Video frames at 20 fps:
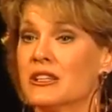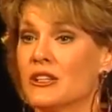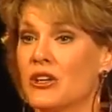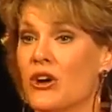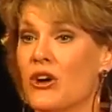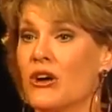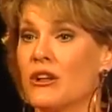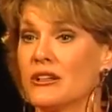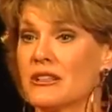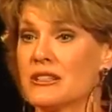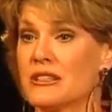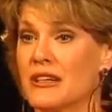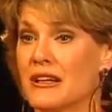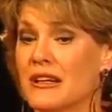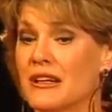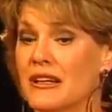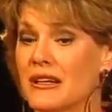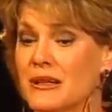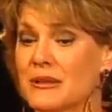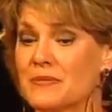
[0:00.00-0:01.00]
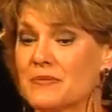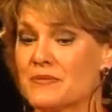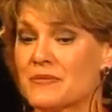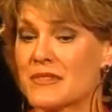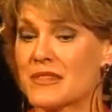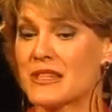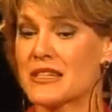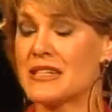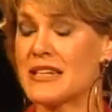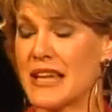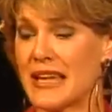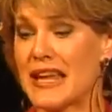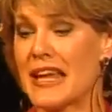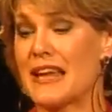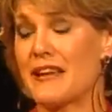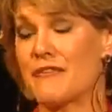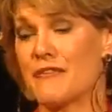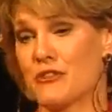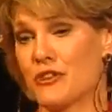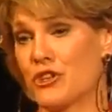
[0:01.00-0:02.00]
called The
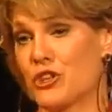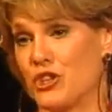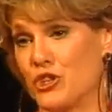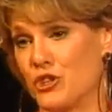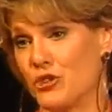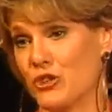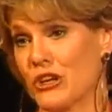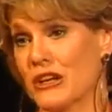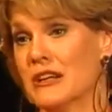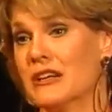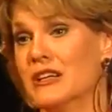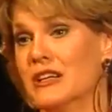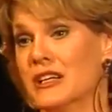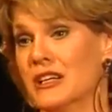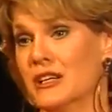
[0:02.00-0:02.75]
Decade for the Cure.